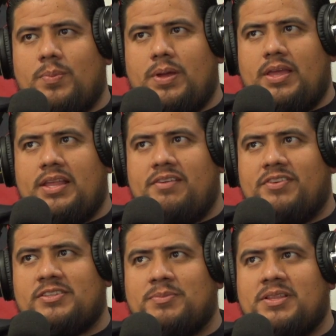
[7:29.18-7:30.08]
and if
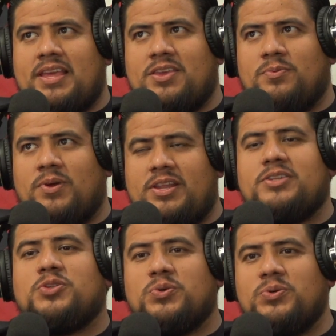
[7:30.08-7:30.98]
it's something that you want to
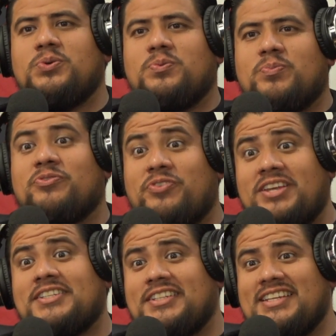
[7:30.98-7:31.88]
do
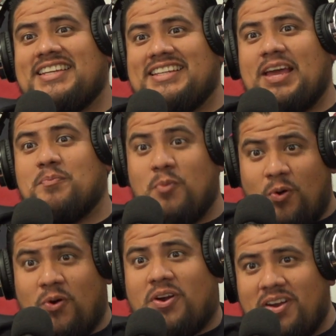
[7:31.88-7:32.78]
professionally, like more,